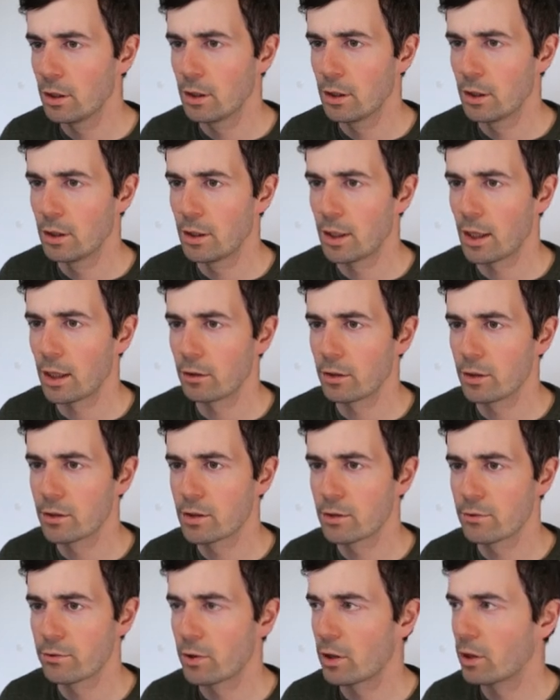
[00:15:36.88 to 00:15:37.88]
Now, this
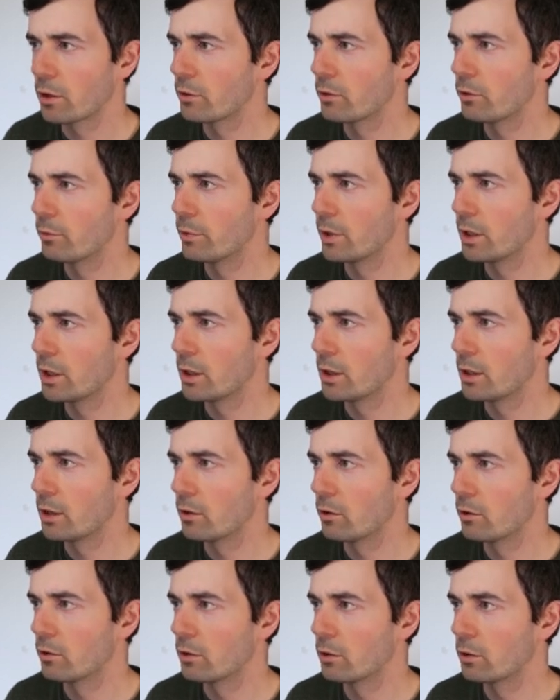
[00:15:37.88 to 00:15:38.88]
is far too big. It
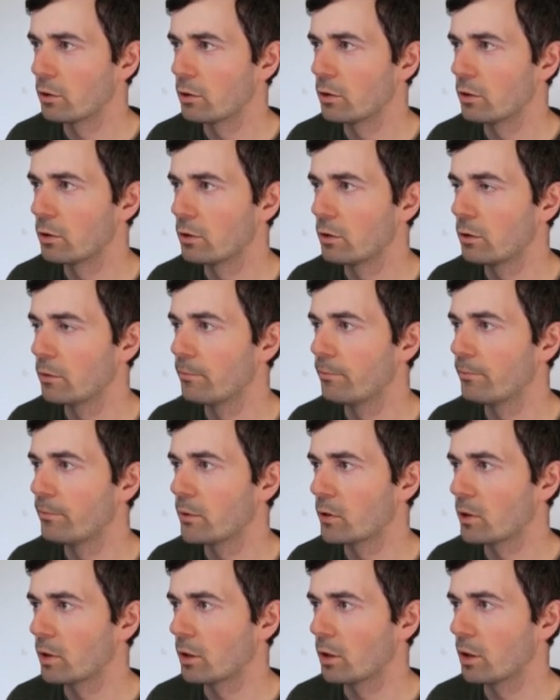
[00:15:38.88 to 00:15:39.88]
doesn't look good.
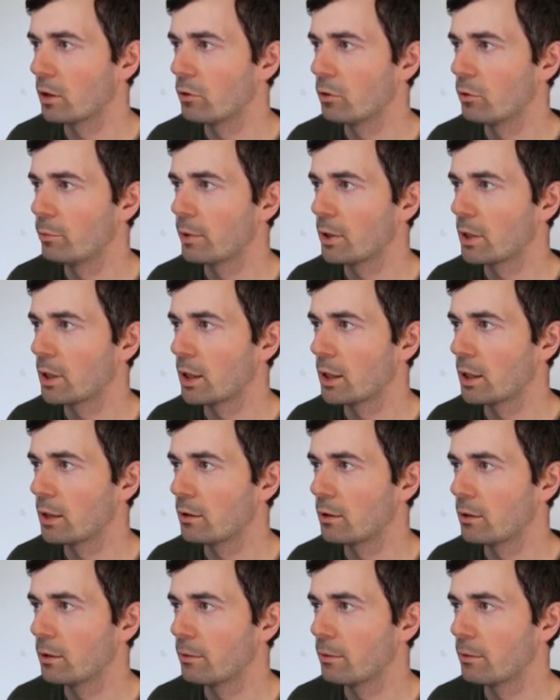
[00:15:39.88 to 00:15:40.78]
So I'm going to duplicate,